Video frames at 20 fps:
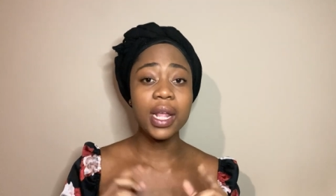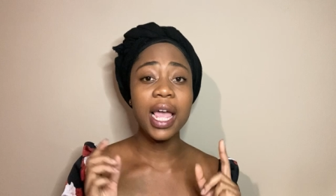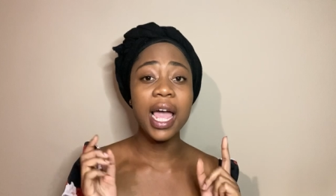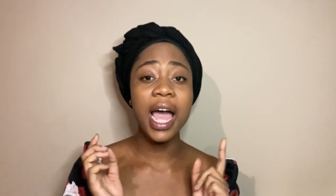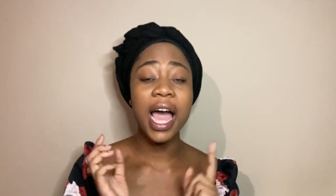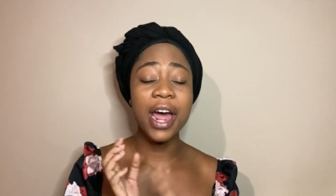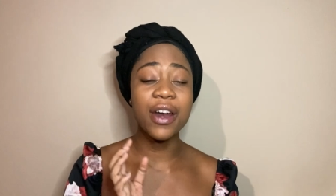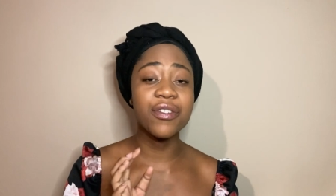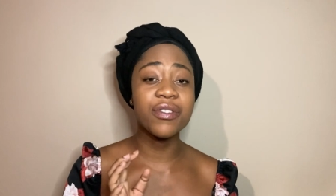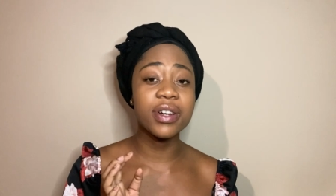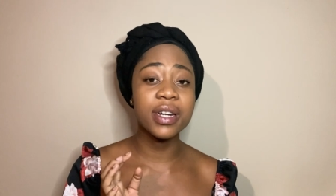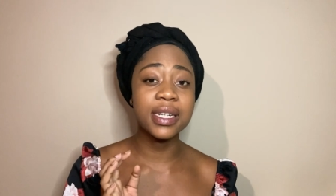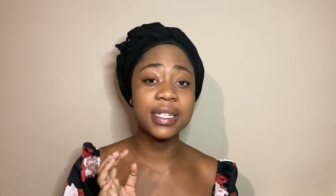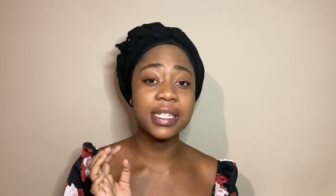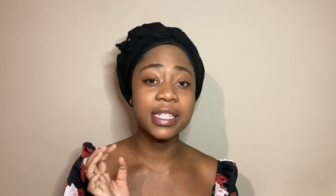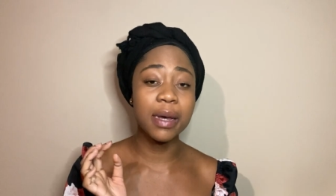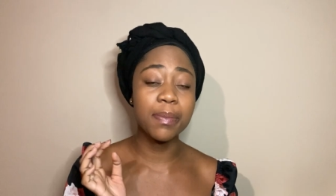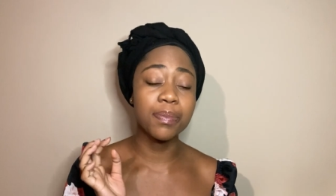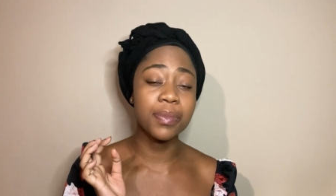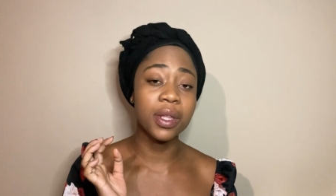100 and
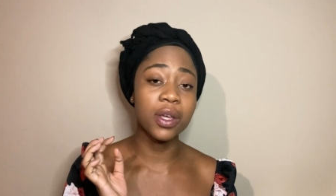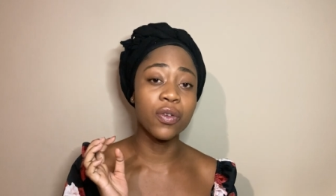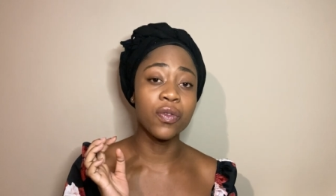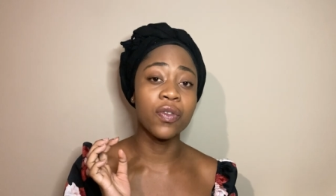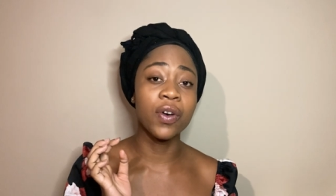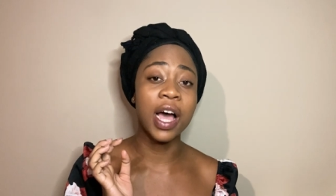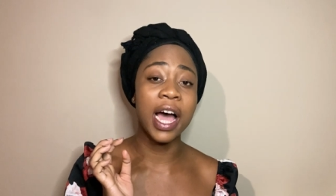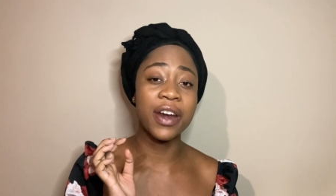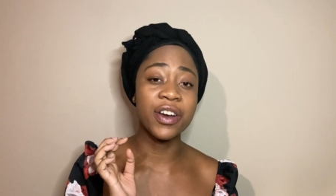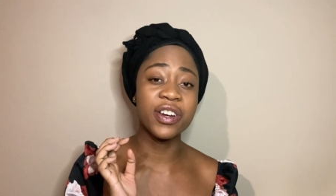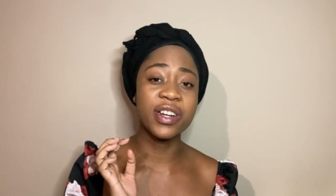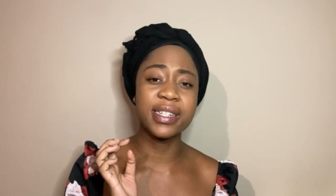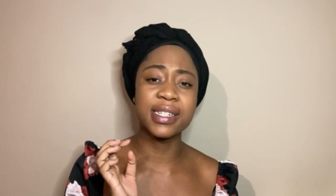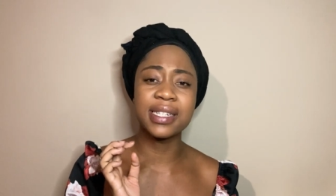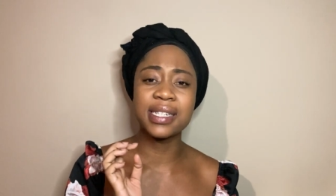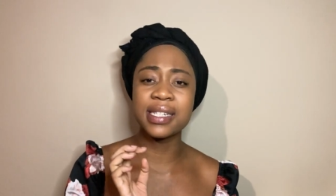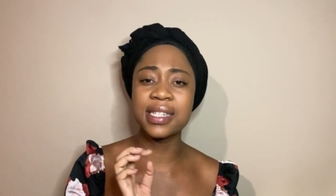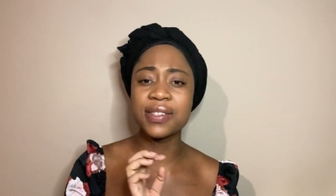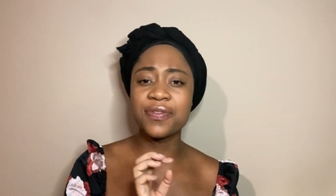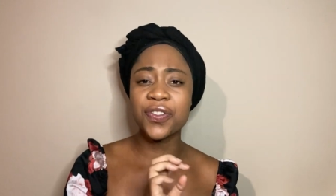something,
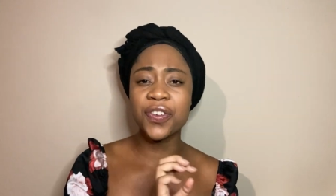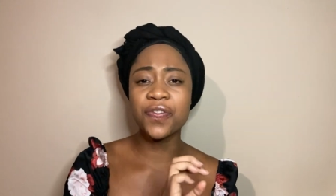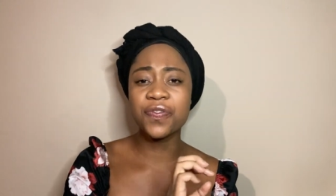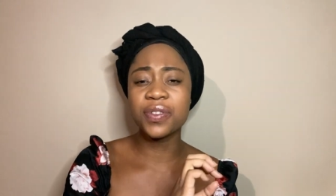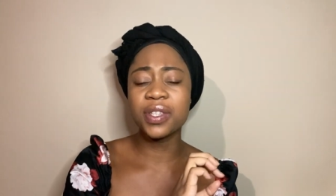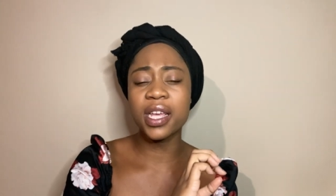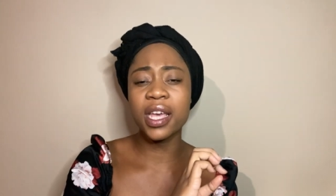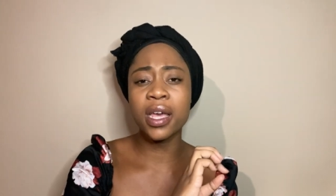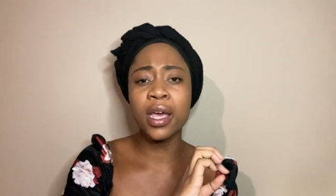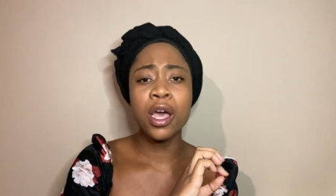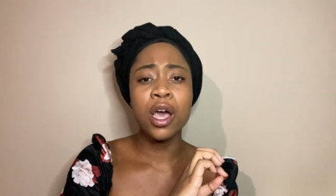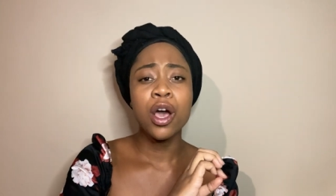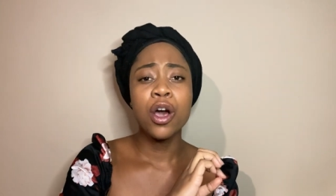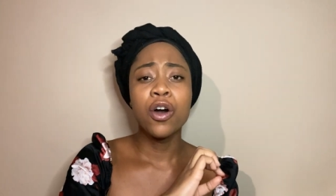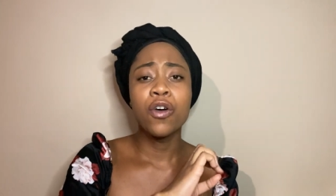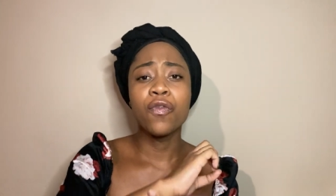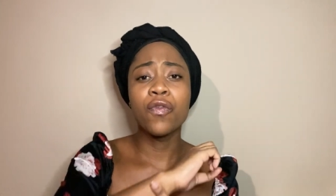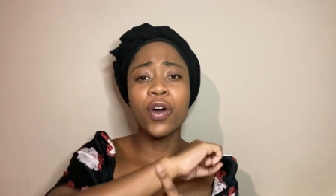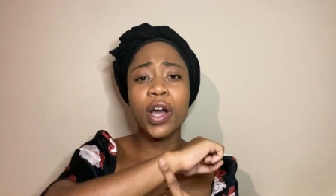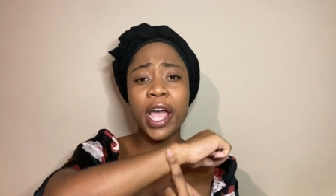150
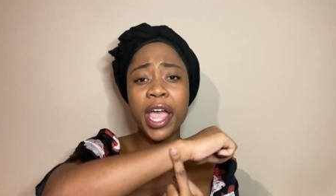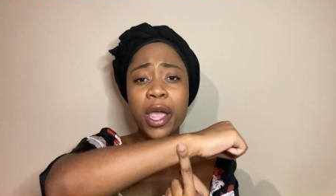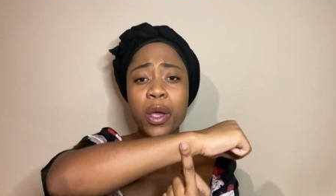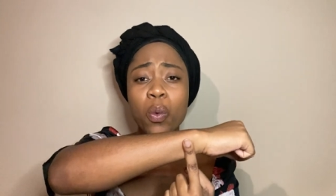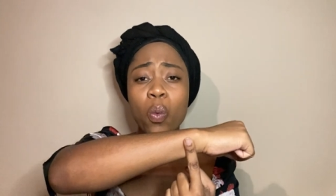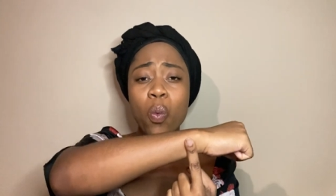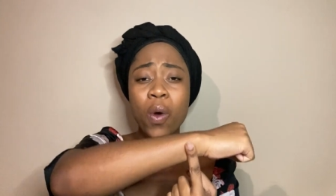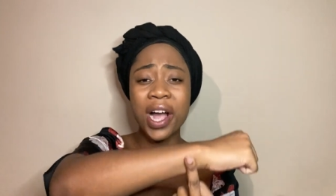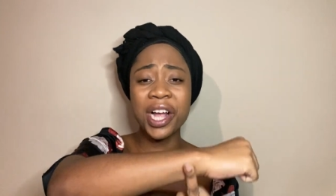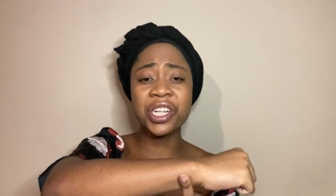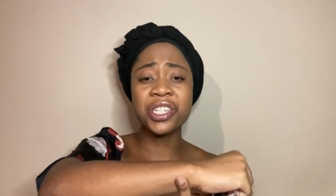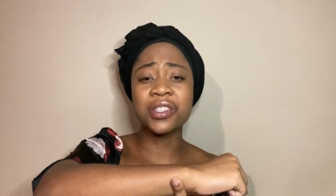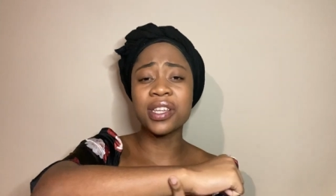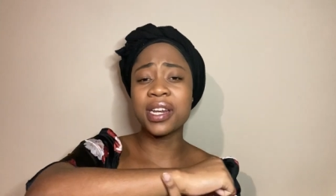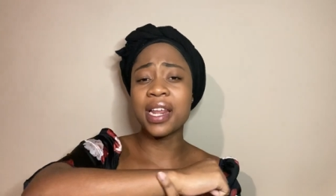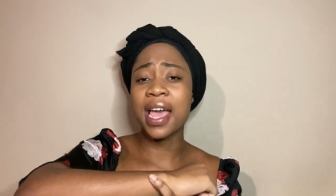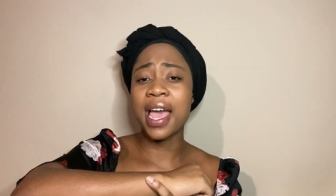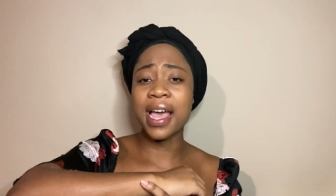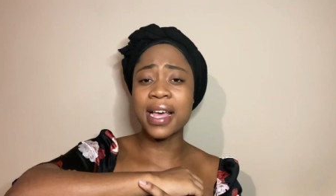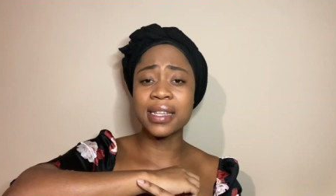for a watch that
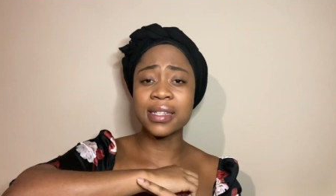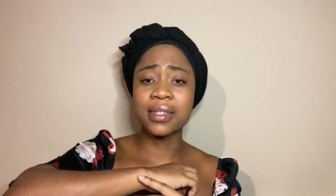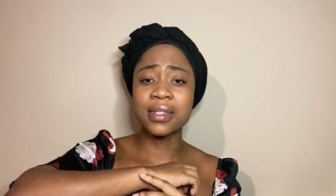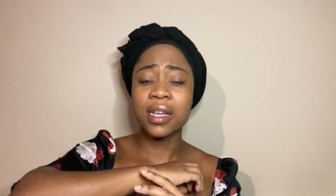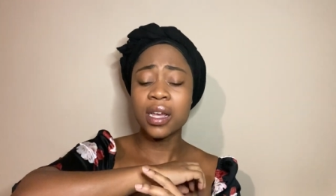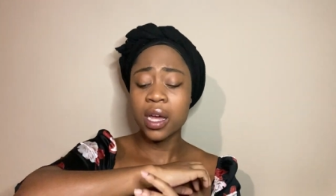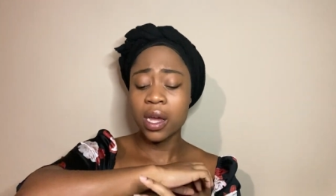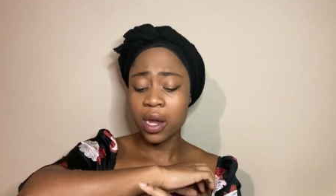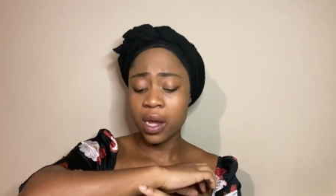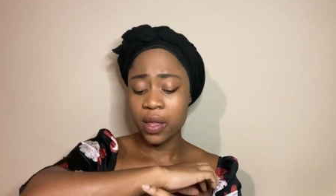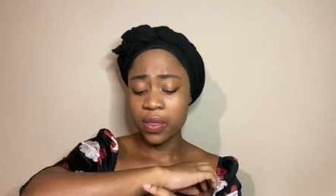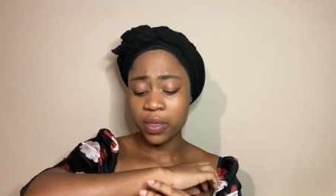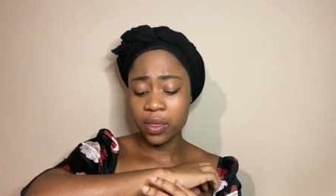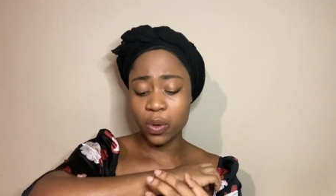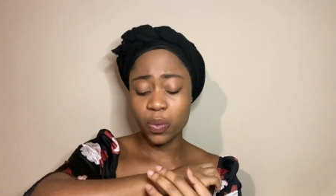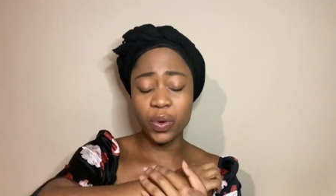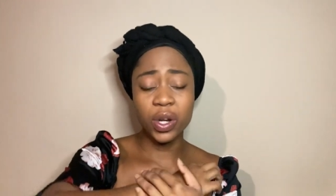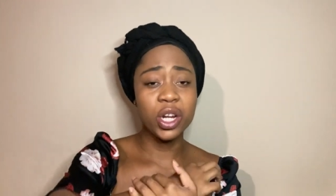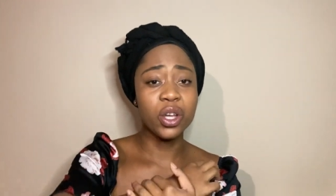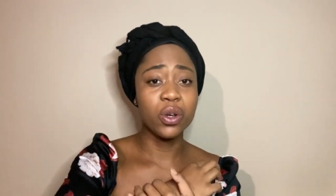has
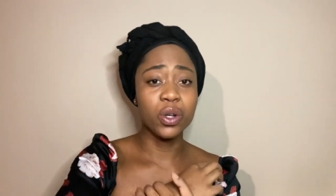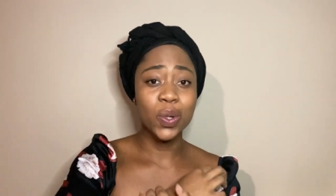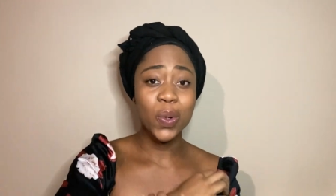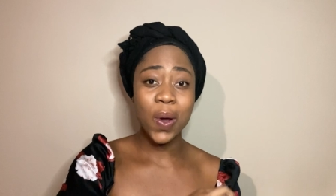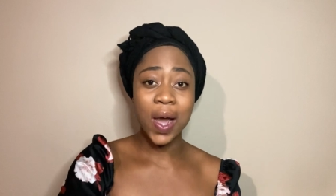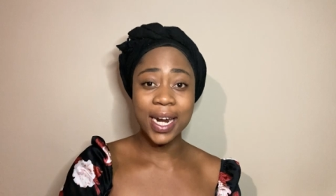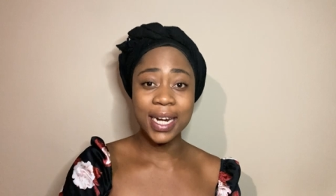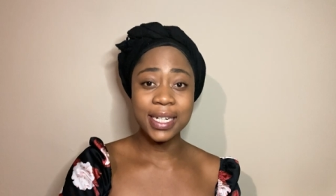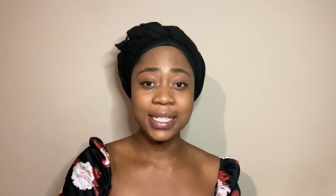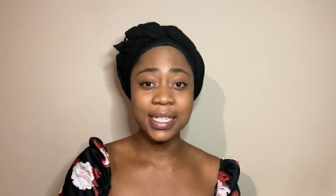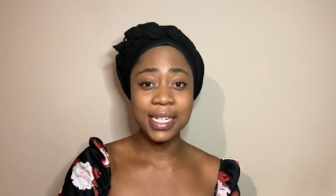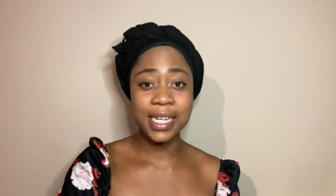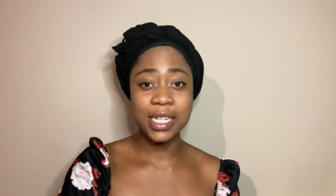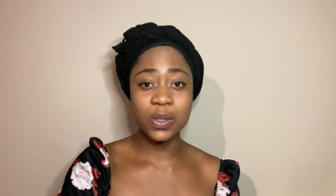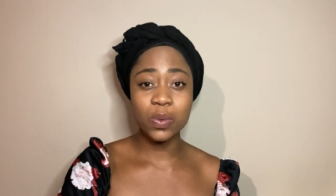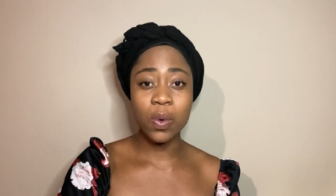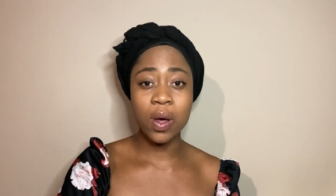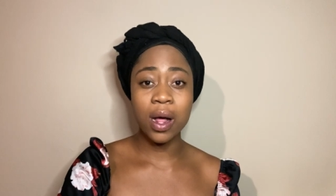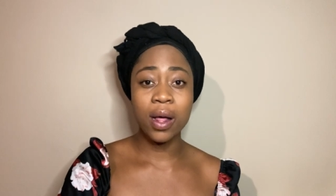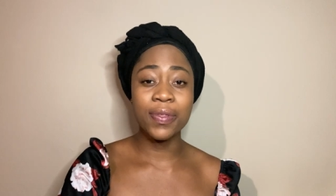really good quality as
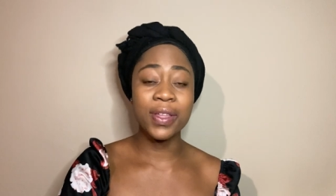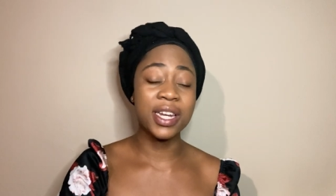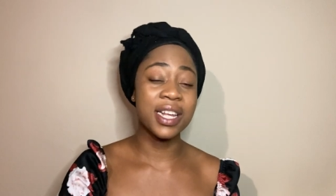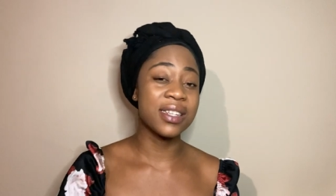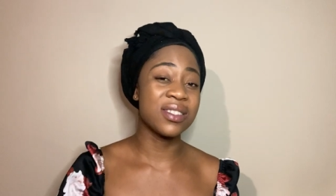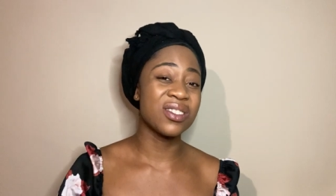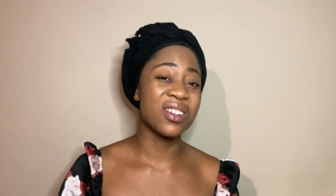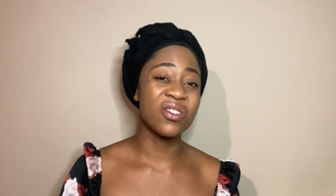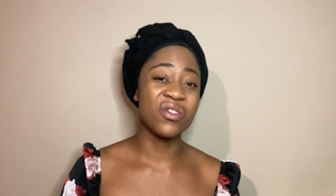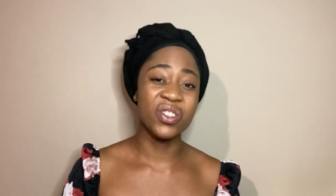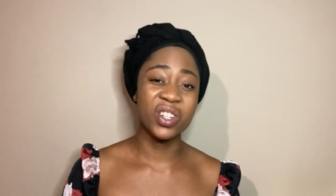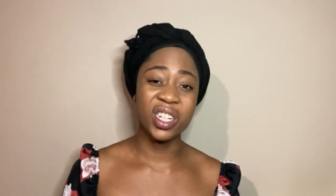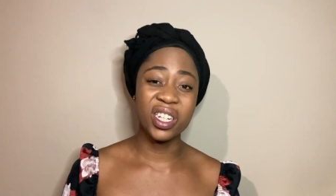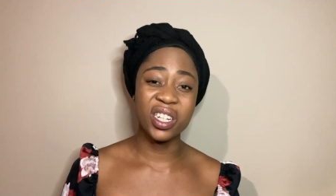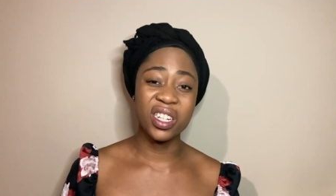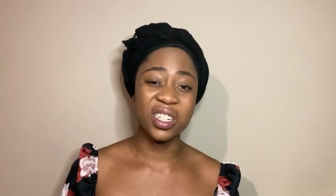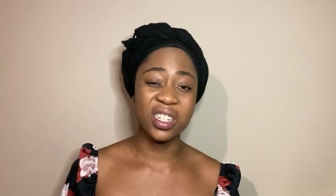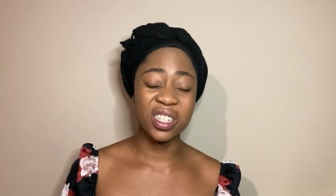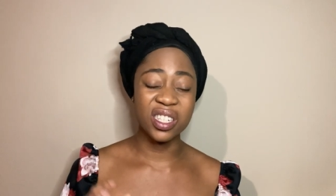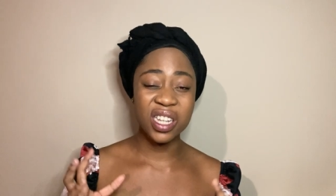well, that does not
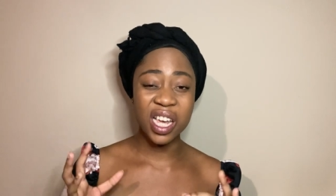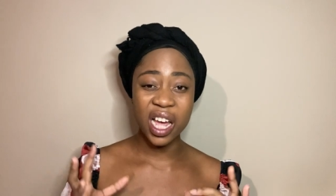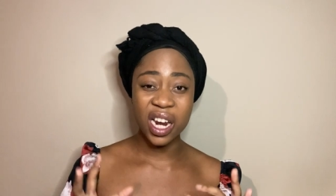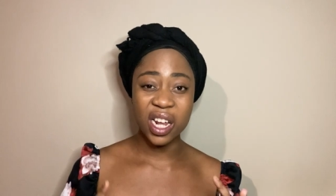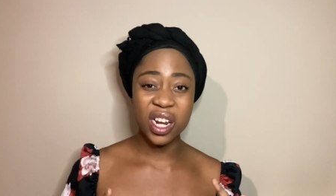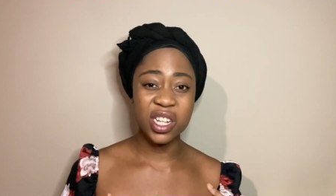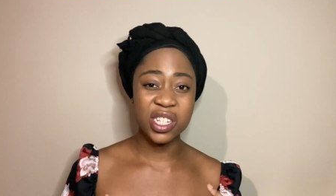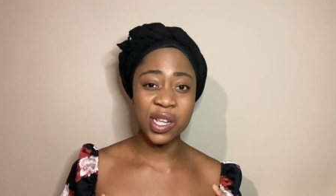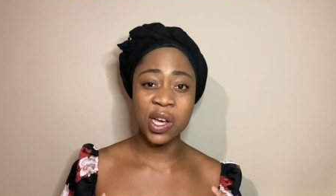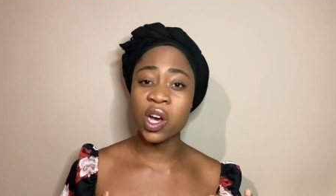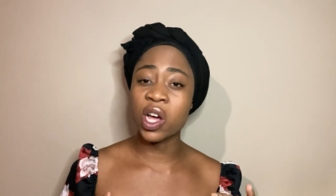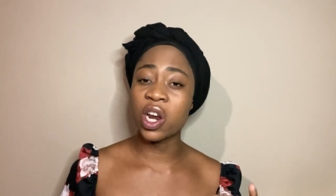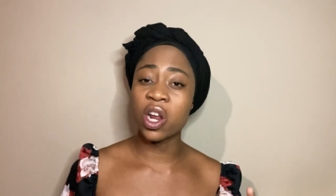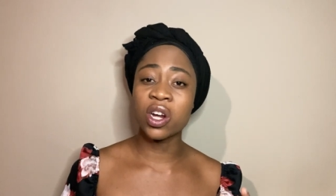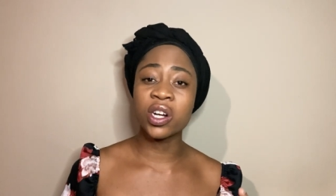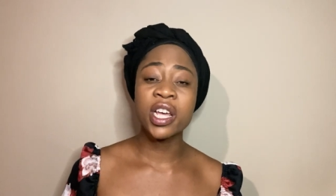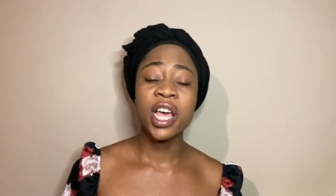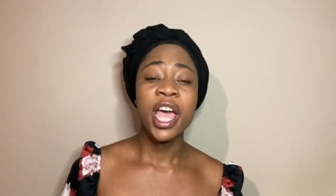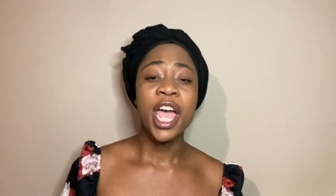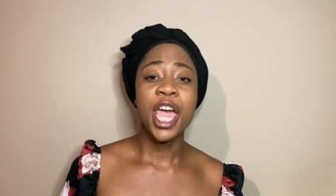really discolor a
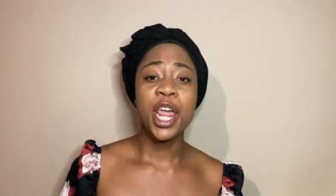lot.